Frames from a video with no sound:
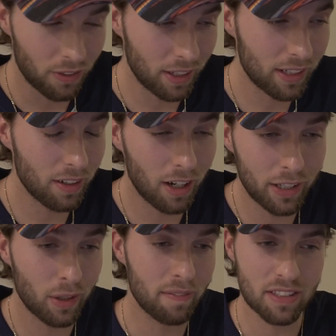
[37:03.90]
you're thinking,
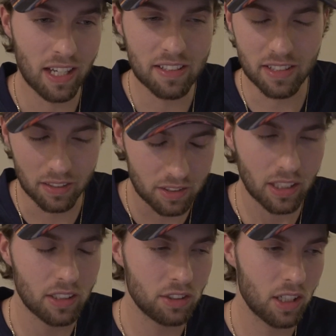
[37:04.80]
oh, I don't have design
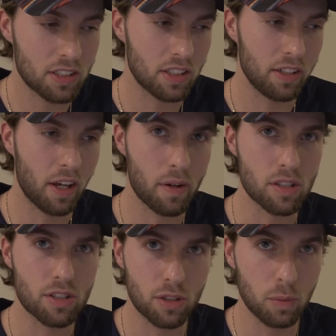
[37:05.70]
skills, just
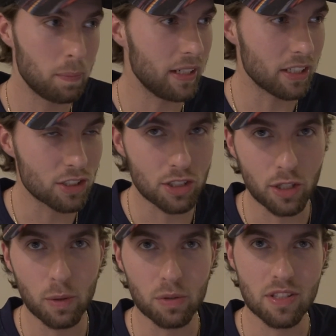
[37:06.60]
another stupid
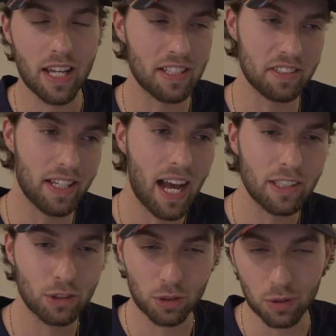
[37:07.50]
excuse that is
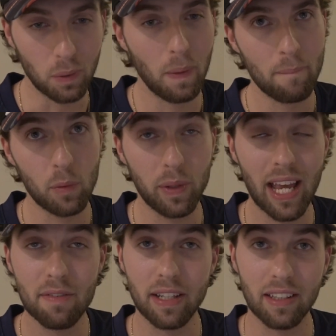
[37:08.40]
not true.
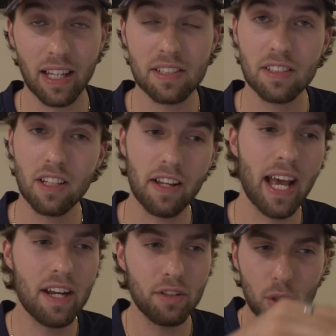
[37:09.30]
We have a
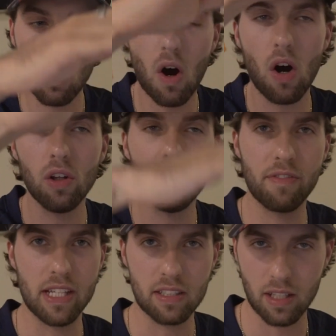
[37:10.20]
lesson on how to do
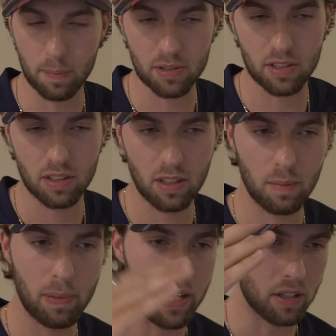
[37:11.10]
all of these steps
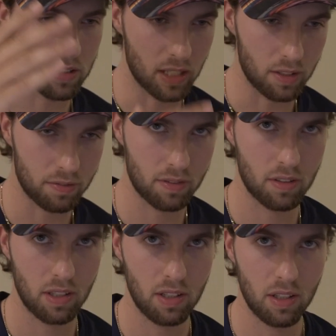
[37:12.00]
by yourself.